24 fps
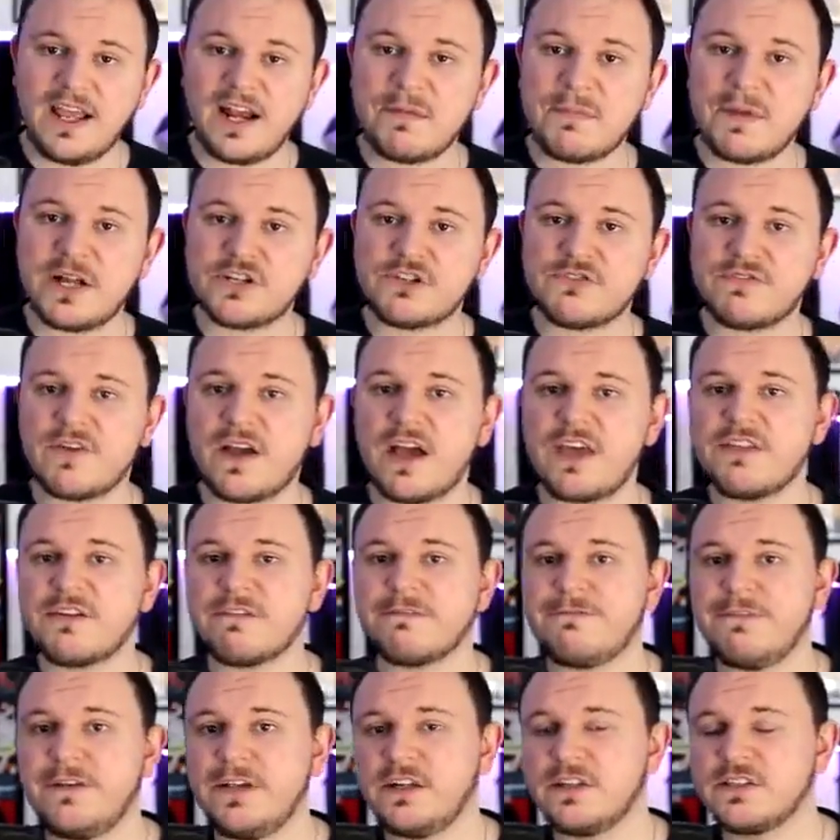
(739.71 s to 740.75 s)
and a bunch of other
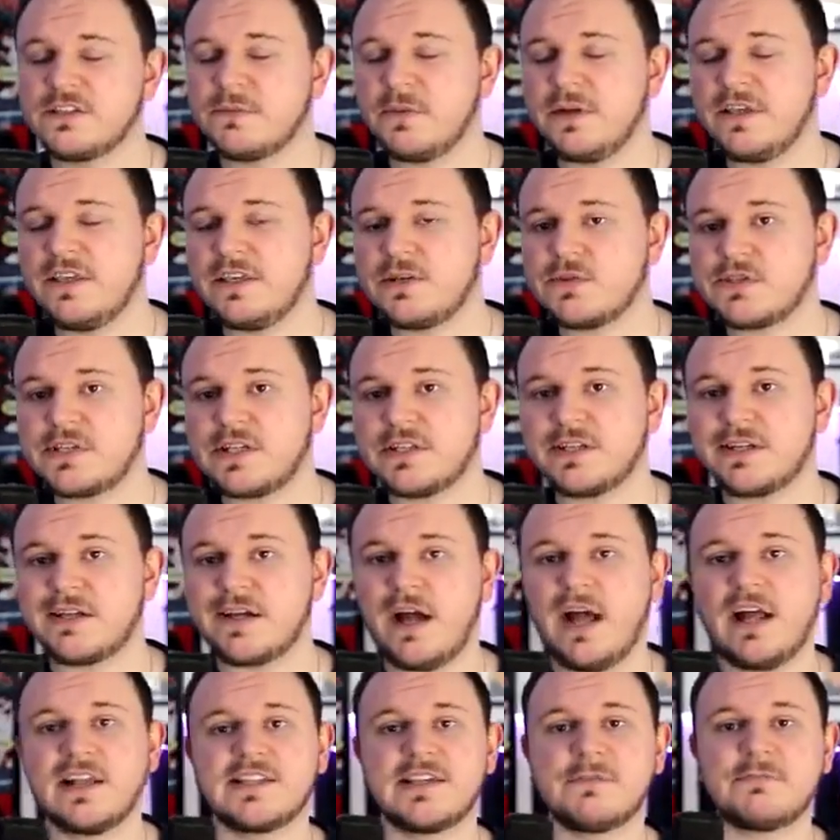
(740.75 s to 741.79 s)
fields by using the
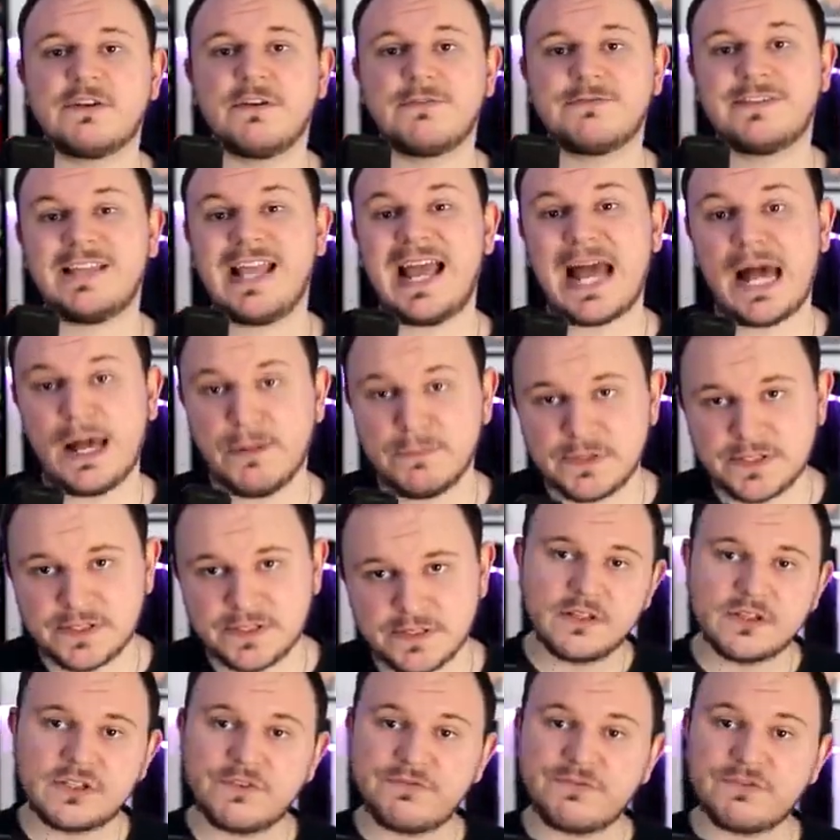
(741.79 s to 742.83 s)
concept of
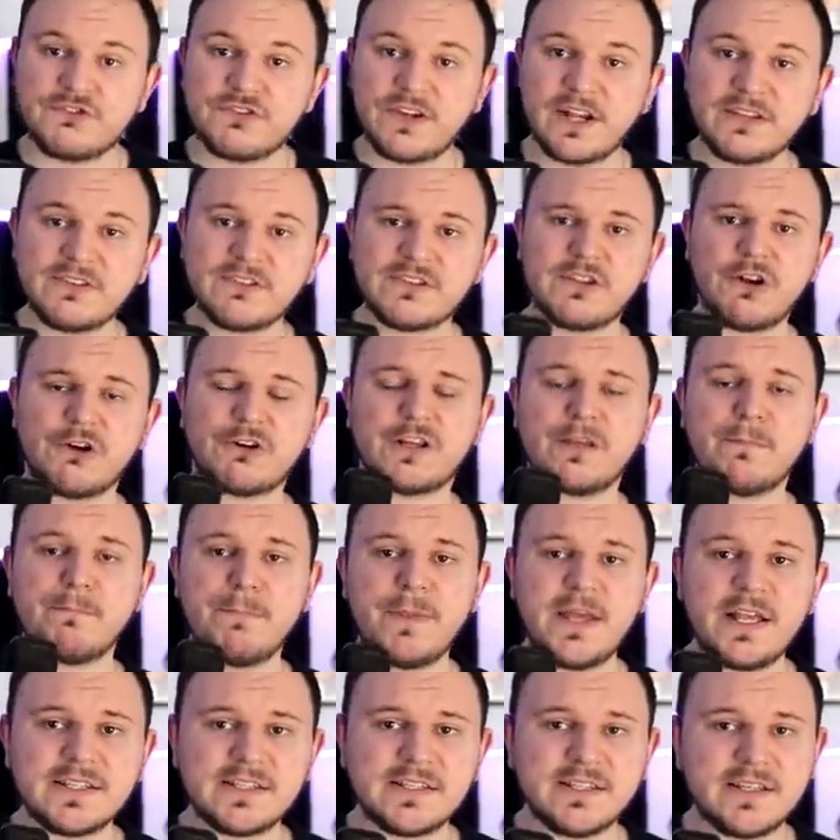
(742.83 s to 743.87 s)
dApps. So if you're trying to start a
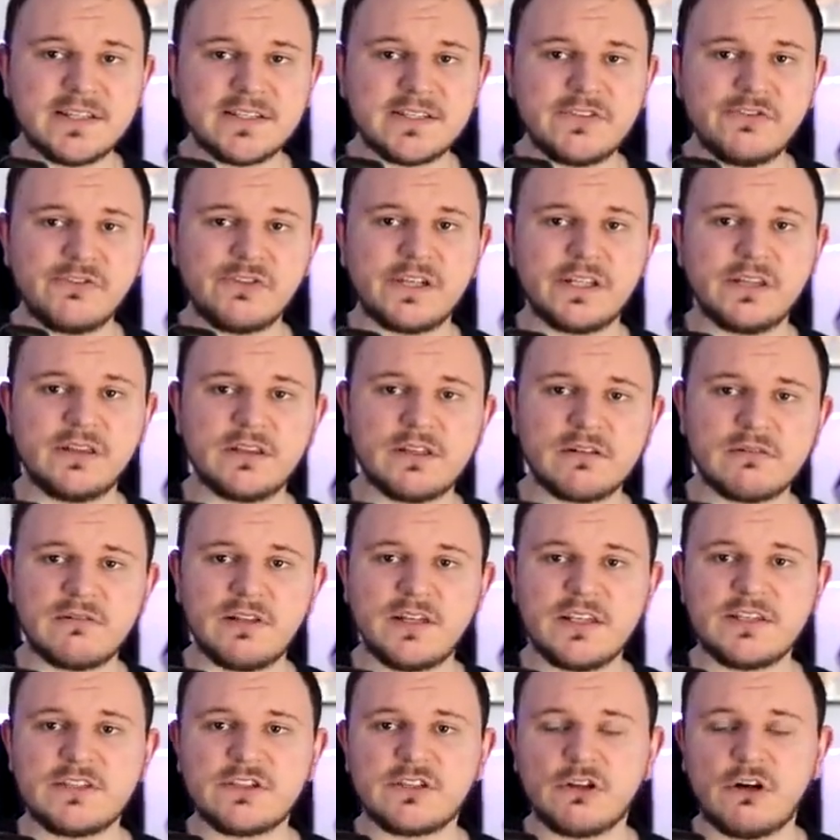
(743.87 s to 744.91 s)
business, you can
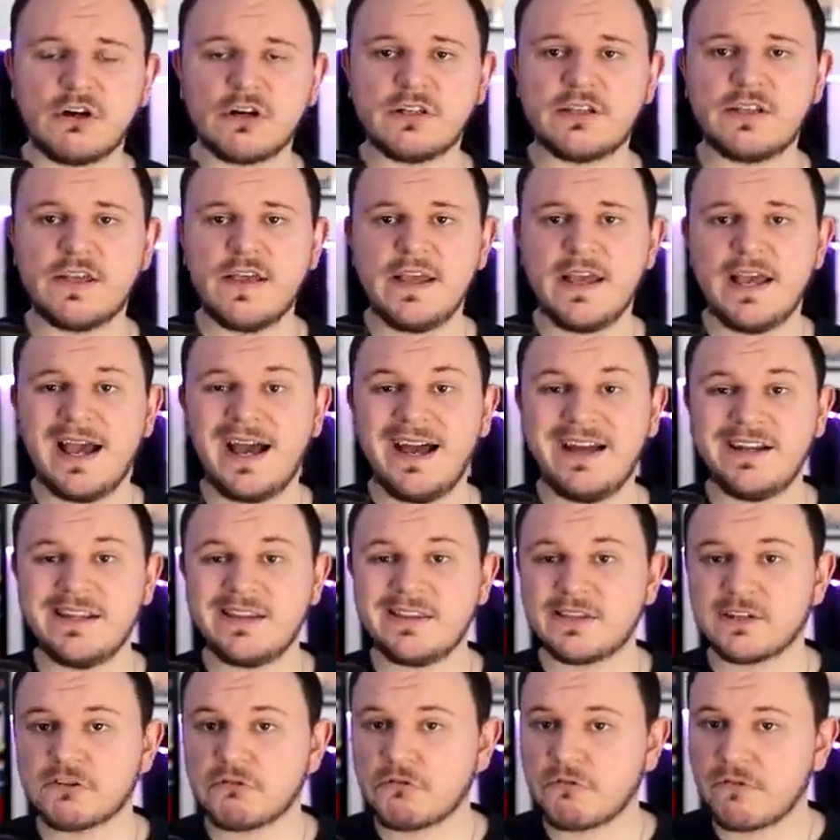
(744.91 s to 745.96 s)
literally start an
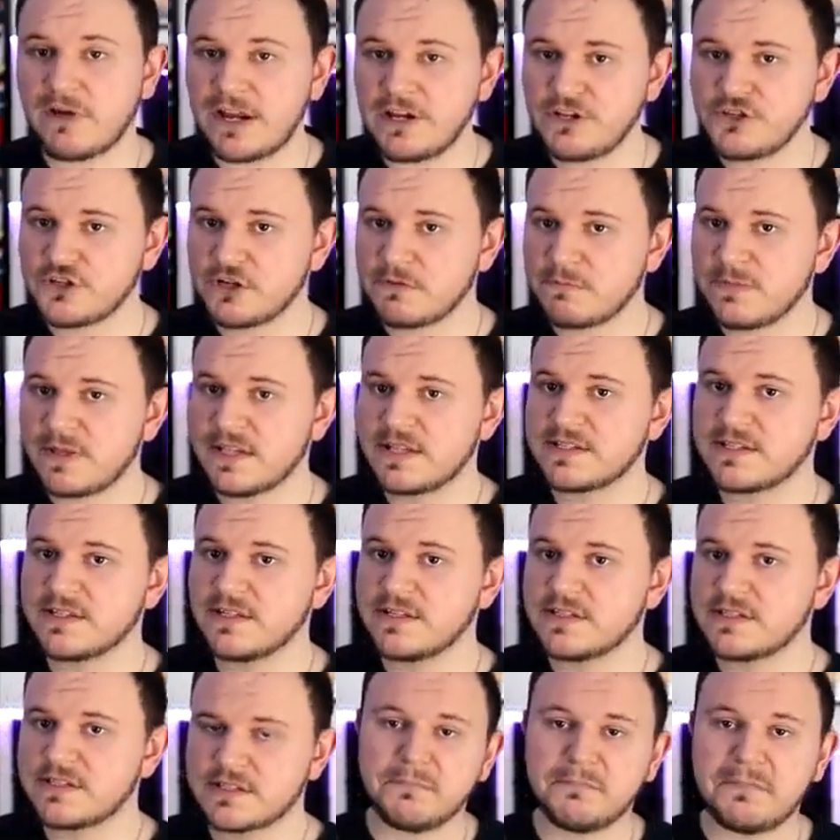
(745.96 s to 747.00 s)
integration
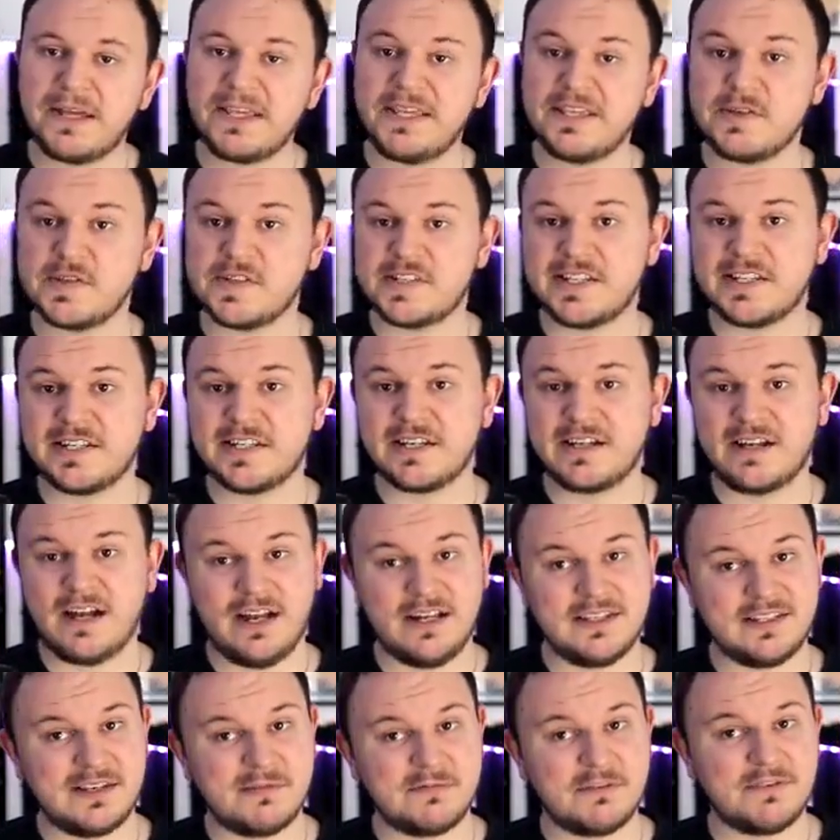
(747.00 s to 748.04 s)
business by using the
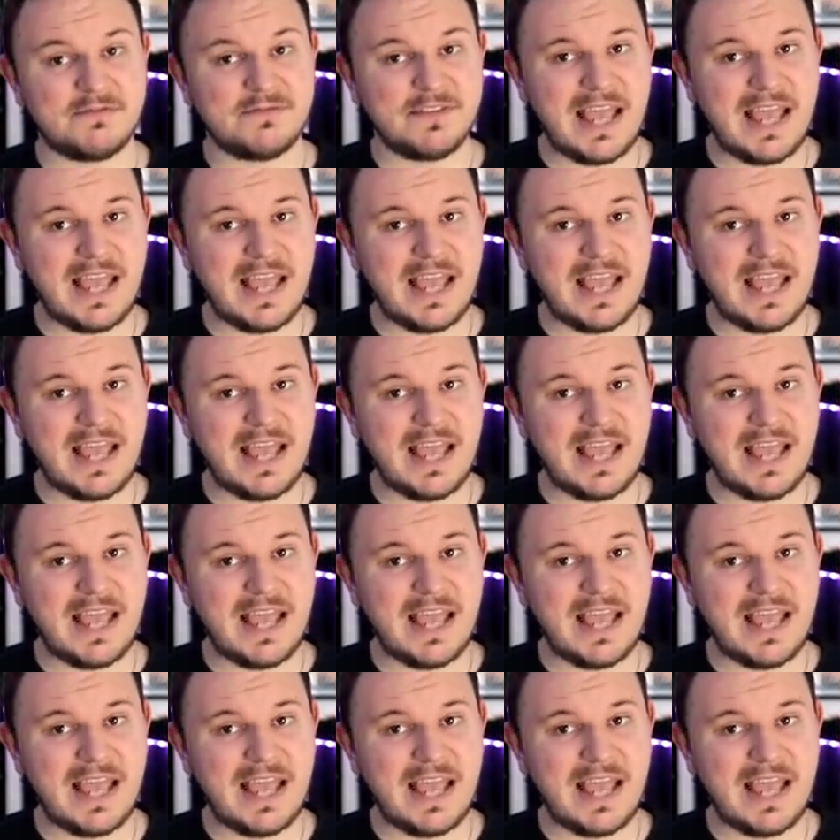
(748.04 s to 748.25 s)
concept of